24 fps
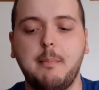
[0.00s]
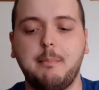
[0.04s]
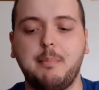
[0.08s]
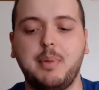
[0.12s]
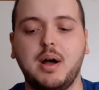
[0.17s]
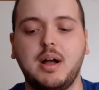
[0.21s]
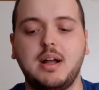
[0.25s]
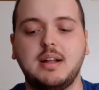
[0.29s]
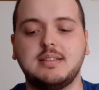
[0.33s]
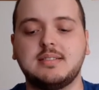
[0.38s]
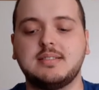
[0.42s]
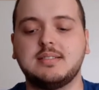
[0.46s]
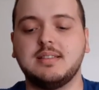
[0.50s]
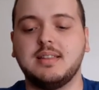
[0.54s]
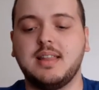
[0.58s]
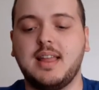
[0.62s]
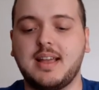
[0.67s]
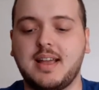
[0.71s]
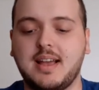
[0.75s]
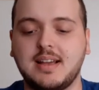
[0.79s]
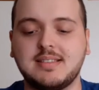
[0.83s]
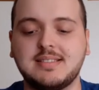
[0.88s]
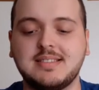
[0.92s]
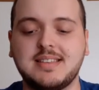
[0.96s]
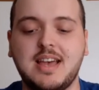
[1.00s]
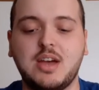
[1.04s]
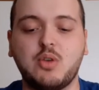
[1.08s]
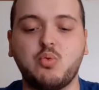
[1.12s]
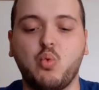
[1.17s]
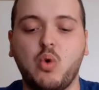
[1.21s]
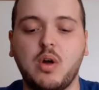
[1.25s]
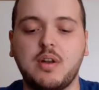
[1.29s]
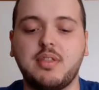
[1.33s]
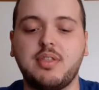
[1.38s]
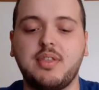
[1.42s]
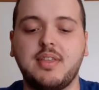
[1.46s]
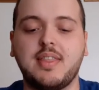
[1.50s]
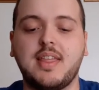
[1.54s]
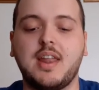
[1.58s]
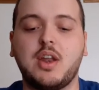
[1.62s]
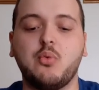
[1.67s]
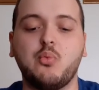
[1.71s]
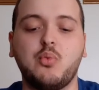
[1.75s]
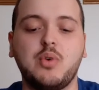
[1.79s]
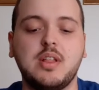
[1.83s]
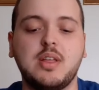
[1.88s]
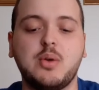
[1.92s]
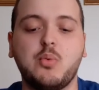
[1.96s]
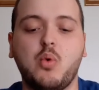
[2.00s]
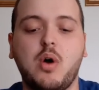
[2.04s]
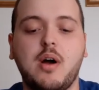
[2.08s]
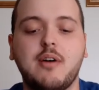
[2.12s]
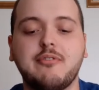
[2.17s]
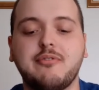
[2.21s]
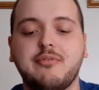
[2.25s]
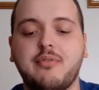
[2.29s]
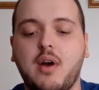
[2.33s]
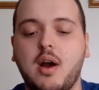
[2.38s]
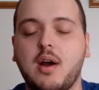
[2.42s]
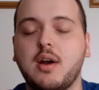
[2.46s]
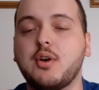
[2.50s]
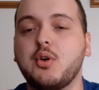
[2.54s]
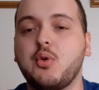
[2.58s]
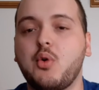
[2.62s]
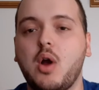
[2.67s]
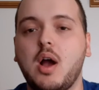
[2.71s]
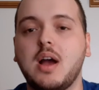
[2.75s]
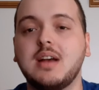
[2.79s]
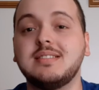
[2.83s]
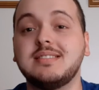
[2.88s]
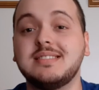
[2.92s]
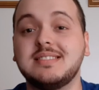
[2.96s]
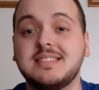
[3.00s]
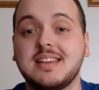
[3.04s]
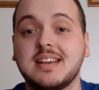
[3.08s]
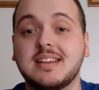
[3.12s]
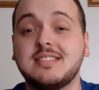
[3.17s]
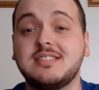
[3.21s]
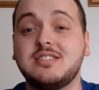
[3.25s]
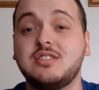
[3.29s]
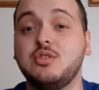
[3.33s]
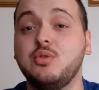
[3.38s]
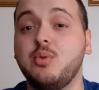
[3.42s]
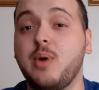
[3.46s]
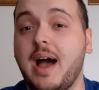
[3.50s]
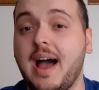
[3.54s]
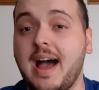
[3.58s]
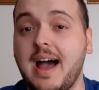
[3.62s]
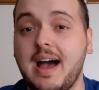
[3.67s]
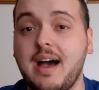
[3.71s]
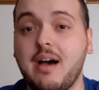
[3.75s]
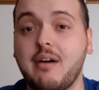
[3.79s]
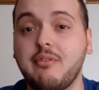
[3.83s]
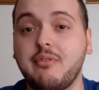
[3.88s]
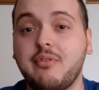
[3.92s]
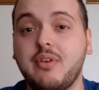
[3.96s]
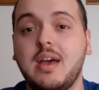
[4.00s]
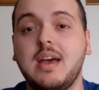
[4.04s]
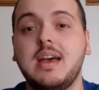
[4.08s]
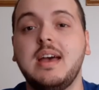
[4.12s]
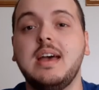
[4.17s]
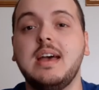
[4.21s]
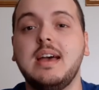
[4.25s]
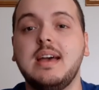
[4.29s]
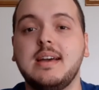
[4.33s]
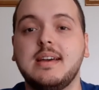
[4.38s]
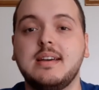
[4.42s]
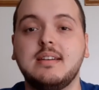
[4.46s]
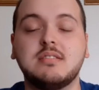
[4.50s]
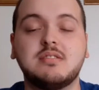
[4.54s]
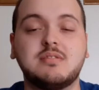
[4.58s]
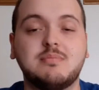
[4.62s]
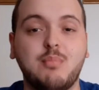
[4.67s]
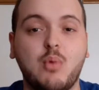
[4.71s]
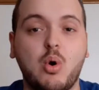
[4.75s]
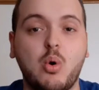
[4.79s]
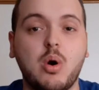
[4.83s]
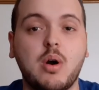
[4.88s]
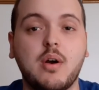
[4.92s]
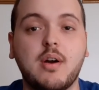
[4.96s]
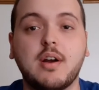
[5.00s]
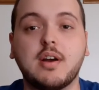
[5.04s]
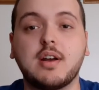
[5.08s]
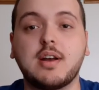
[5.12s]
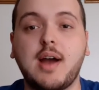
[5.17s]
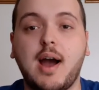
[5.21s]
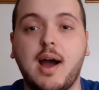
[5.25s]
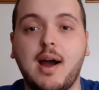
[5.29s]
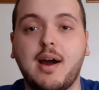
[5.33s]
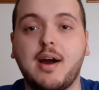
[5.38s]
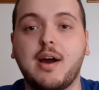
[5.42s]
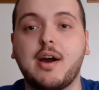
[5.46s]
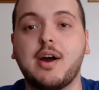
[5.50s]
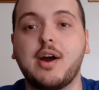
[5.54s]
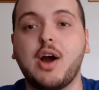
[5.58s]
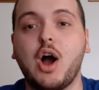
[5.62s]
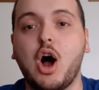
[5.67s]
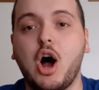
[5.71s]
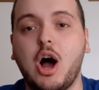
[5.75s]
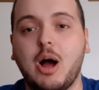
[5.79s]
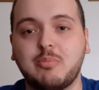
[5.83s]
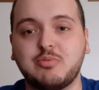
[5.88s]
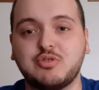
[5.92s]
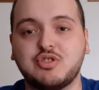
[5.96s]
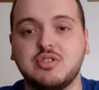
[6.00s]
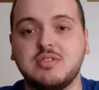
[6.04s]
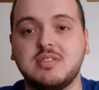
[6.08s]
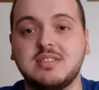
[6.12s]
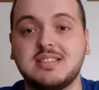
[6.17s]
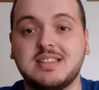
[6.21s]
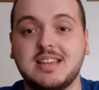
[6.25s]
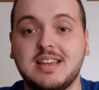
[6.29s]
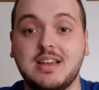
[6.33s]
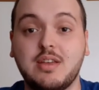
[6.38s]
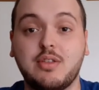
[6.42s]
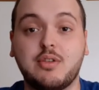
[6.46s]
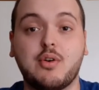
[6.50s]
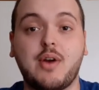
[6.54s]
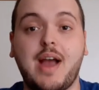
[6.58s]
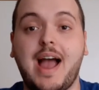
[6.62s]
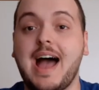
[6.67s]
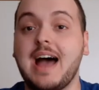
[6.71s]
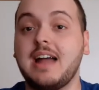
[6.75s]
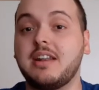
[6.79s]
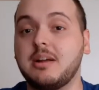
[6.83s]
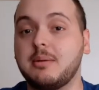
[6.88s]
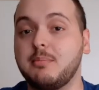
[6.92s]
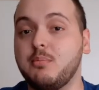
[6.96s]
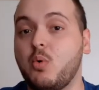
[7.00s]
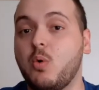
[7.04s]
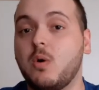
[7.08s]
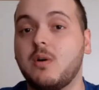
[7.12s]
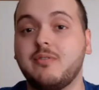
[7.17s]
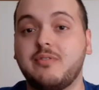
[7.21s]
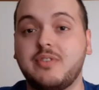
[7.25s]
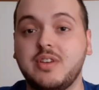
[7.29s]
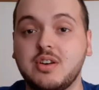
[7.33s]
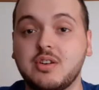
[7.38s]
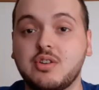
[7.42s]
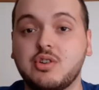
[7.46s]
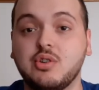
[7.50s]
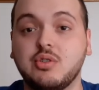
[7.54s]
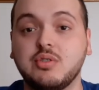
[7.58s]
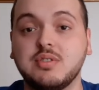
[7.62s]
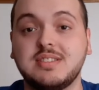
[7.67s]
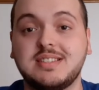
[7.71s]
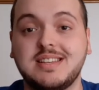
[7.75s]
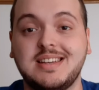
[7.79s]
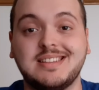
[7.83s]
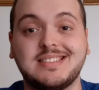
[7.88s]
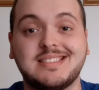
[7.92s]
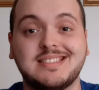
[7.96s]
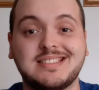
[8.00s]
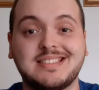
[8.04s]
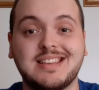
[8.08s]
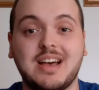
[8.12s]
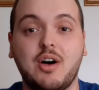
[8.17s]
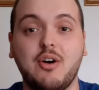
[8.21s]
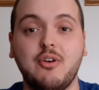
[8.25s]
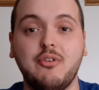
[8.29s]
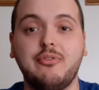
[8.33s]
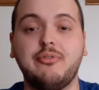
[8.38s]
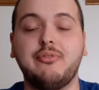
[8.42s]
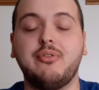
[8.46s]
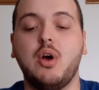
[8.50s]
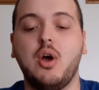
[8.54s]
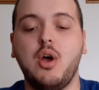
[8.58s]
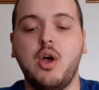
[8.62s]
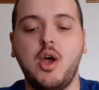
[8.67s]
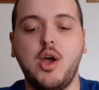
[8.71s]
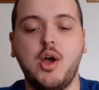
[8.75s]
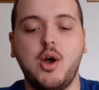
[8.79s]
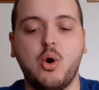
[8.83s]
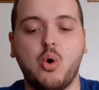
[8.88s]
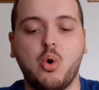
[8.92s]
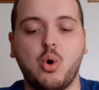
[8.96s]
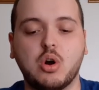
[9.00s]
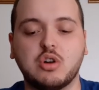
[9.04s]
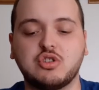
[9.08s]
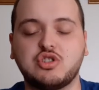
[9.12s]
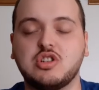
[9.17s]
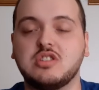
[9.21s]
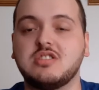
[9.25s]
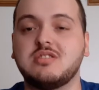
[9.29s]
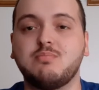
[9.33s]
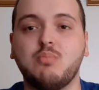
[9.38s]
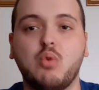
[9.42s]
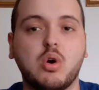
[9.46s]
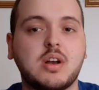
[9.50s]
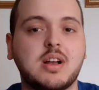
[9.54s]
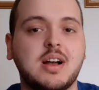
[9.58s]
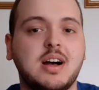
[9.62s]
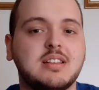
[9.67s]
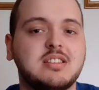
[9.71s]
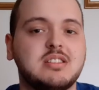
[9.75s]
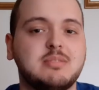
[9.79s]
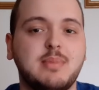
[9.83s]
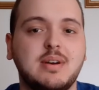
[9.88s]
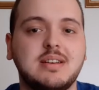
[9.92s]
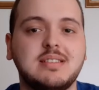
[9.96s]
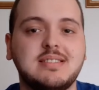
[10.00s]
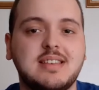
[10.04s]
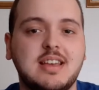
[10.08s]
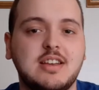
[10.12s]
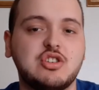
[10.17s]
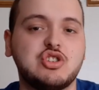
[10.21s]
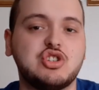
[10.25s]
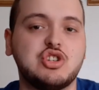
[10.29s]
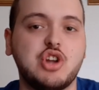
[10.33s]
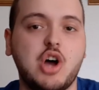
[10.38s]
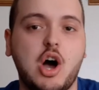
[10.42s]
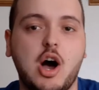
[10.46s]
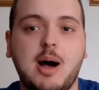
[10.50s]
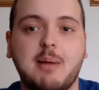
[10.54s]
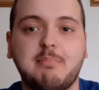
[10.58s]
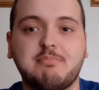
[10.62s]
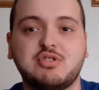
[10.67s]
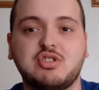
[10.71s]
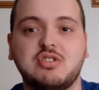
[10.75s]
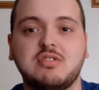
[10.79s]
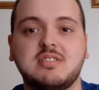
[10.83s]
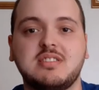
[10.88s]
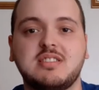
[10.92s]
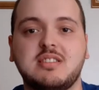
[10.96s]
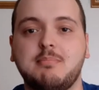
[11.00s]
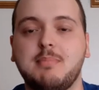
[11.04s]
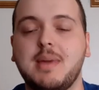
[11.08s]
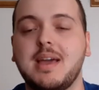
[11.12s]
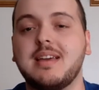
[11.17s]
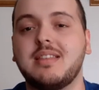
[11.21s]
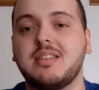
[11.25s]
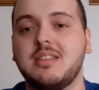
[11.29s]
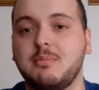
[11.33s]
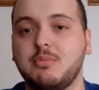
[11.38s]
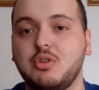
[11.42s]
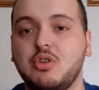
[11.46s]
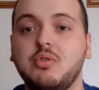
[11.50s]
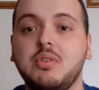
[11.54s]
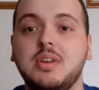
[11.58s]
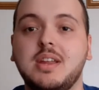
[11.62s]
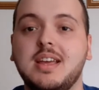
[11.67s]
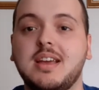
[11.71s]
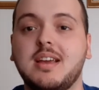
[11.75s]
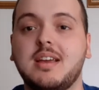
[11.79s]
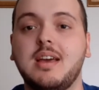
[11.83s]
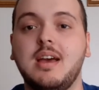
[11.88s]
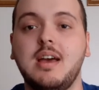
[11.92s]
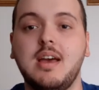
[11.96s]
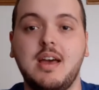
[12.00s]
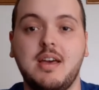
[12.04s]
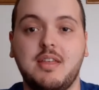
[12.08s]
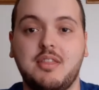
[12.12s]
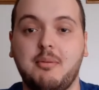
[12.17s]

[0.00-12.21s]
But like I said, one thing that I really want Far Cry 6 to have is more car options, either adding more vehicles itself or just more customization options to make them unique.